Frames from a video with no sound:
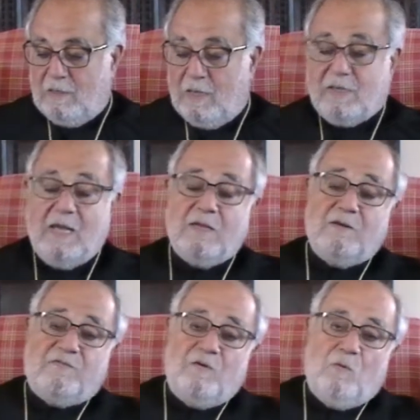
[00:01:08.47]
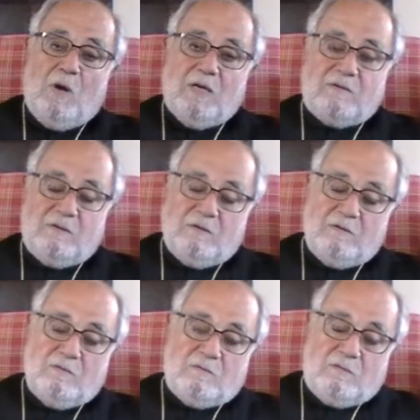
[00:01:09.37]
Again, if you want
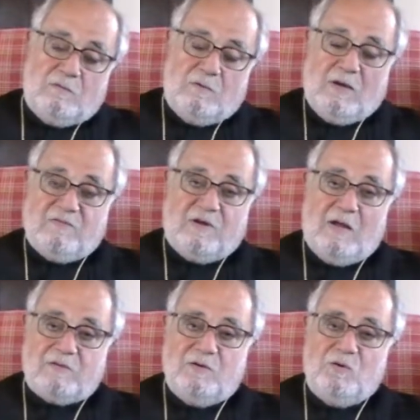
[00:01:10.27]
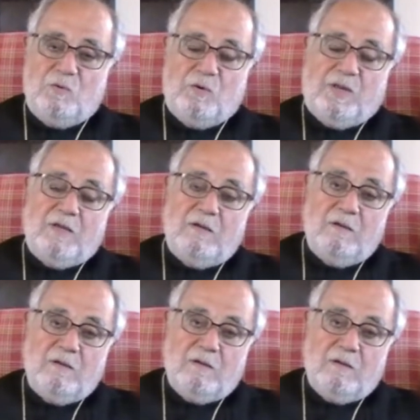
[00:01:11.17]
to have continuity,